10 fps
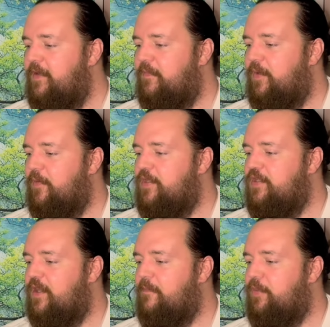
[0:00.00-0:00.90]
But we're
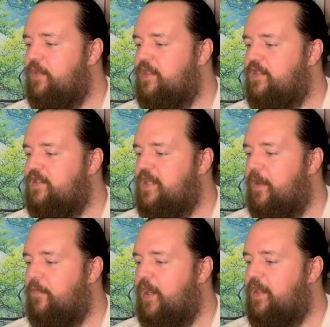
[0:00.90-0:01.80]
just going to put this
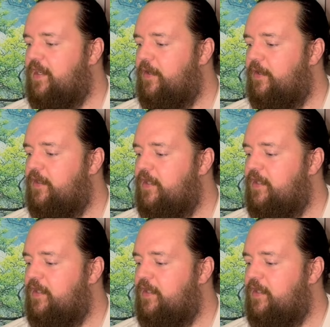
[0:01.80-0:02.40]
down right here.